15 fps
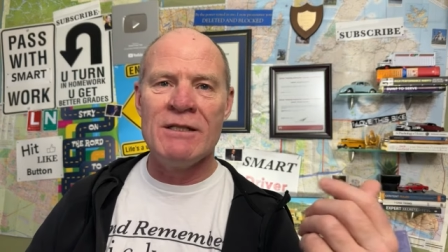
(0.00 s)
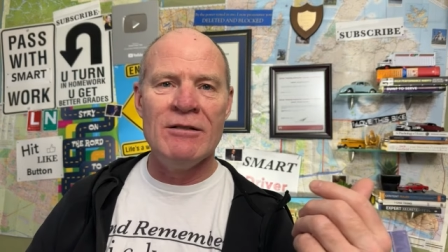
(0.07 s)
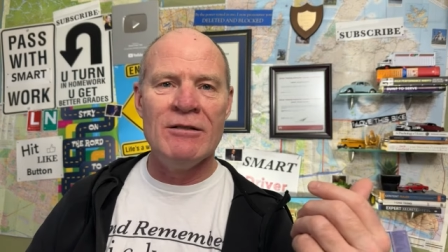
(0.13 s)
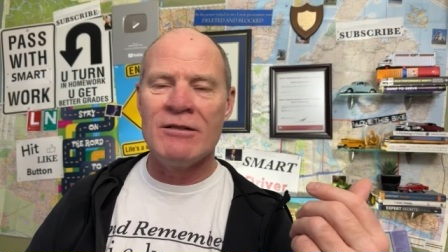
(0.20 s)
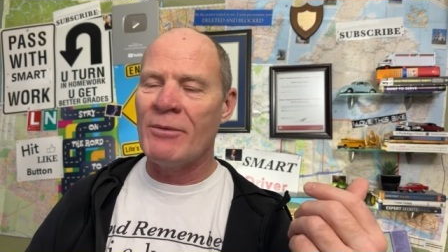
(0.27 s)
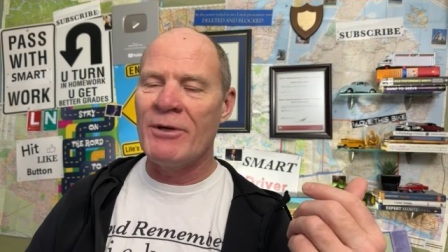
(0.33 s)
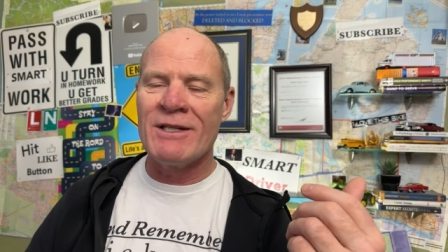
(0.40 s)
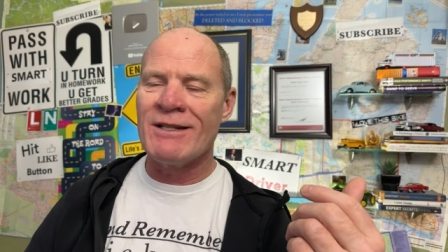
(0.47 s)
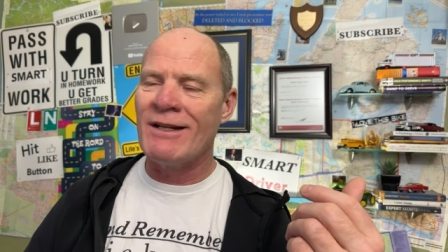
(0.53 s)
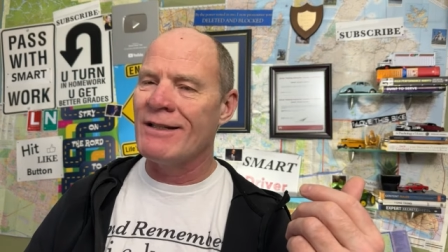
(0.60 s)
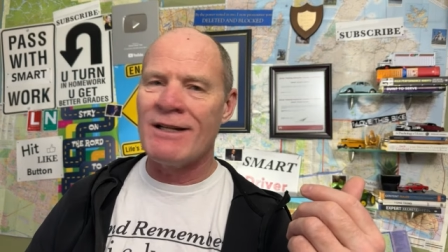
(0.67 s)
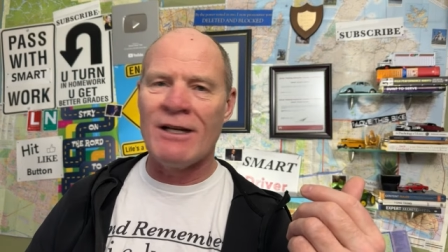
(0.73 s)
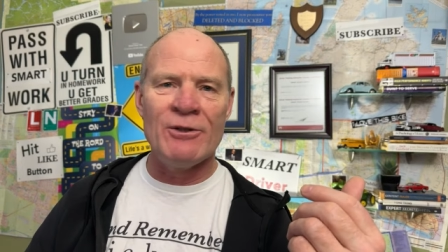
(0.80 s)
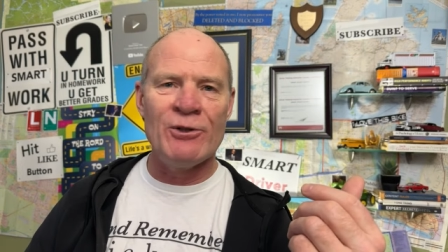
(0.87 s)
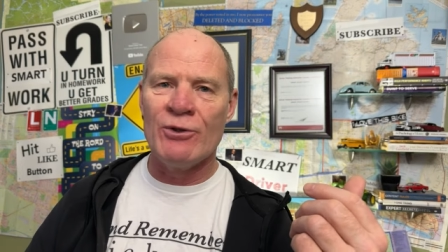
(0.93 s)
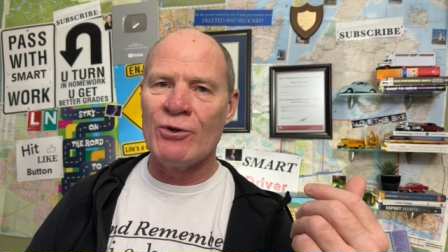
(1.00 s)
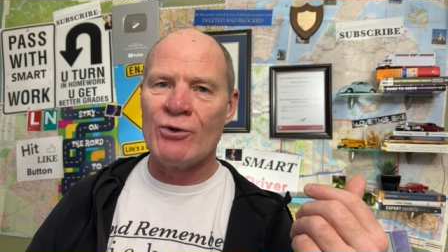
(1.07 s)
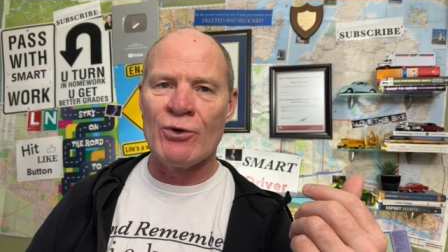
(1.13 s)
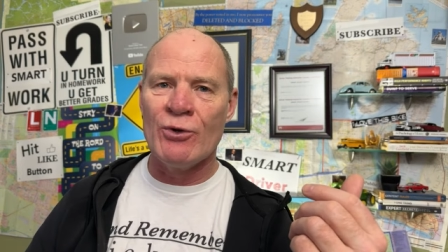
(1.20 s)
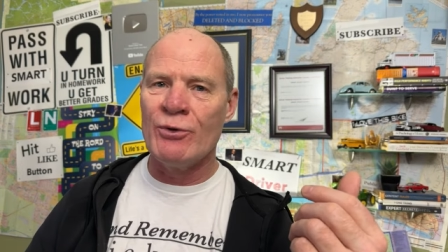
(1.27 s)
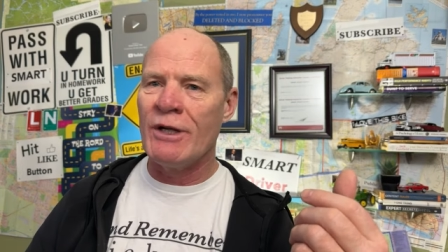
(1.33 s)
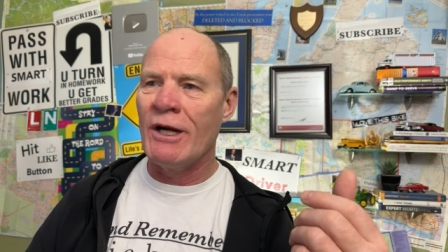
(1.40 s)
somebody's not telling you the
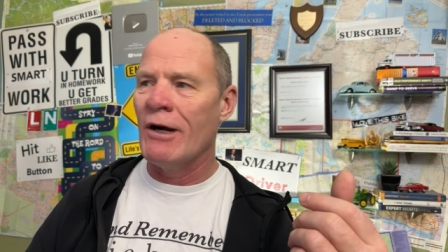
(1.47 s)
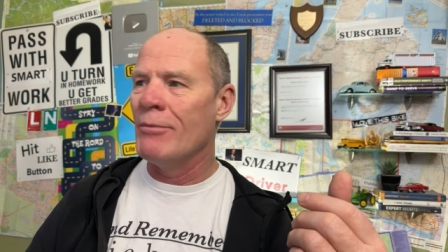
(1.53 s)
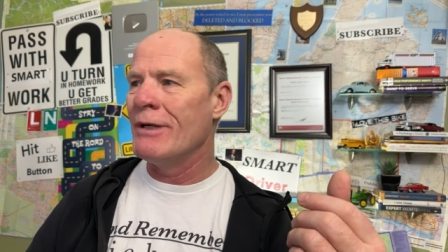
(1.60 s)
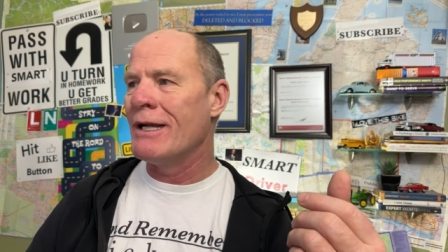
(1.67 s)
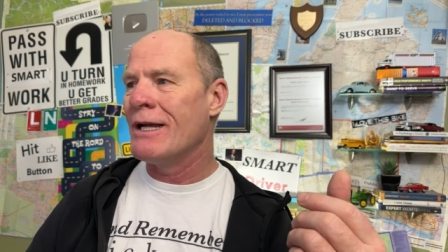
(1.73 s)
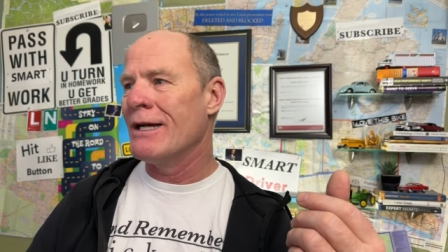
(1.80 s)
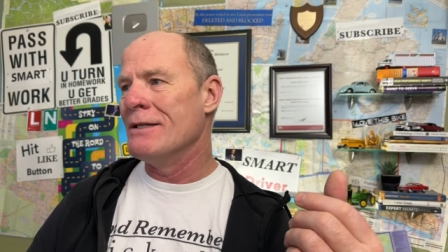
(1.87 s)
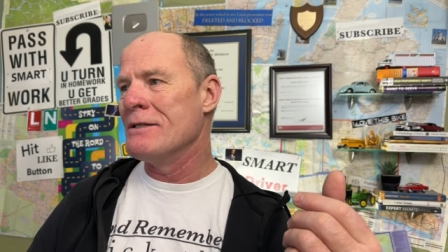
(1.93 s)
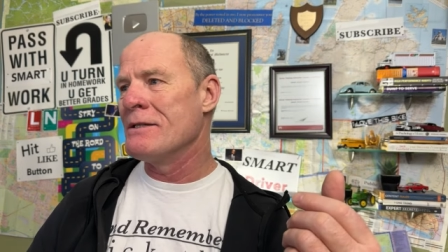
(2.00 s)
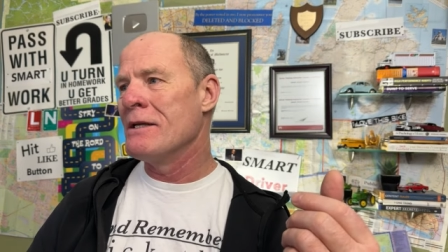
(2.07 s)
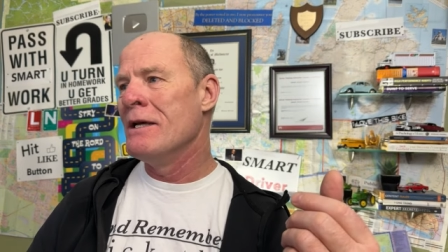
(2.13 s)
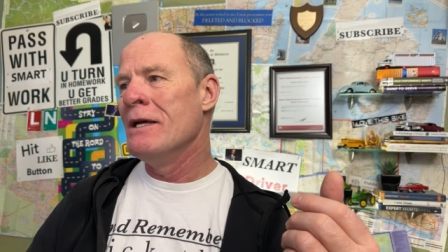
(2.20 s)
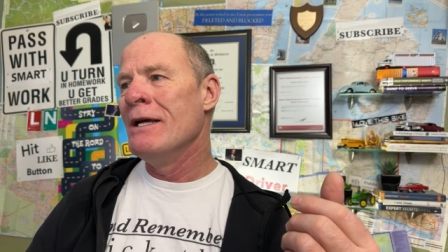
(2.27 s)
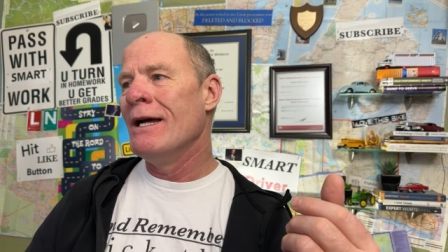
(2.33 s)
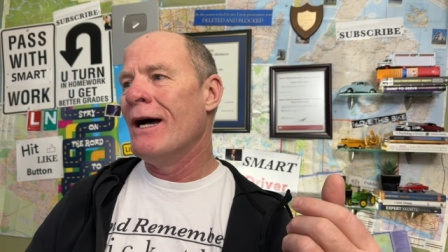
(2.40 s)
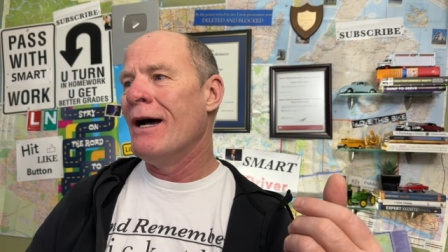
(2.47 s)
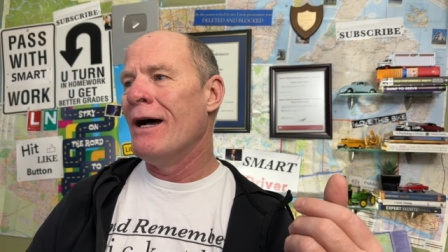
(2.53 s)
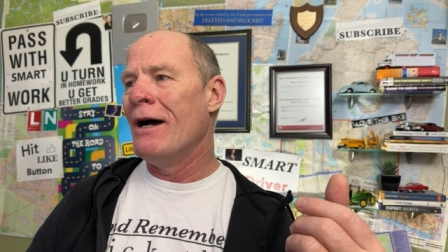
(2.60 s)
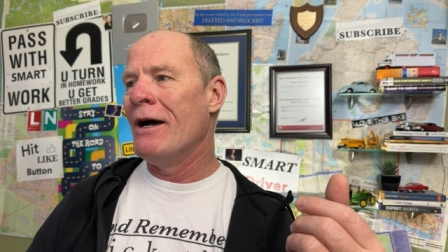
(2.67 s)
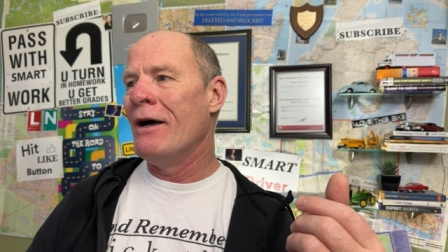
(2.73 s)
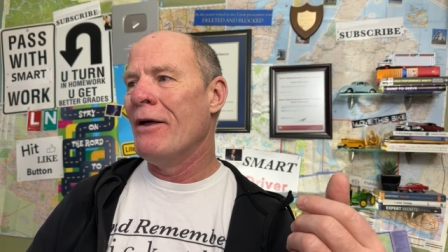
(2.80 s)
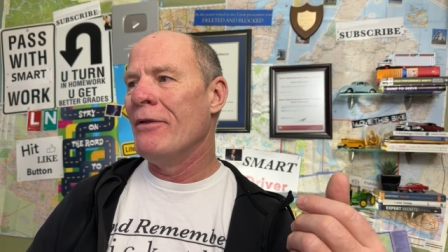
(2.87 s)
truth here because
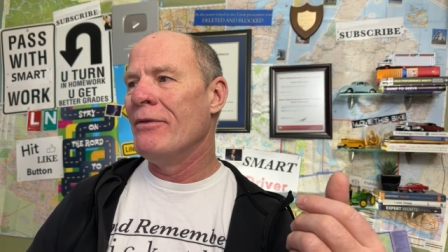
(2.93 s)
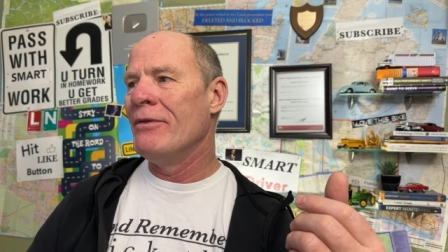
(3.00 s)
uh,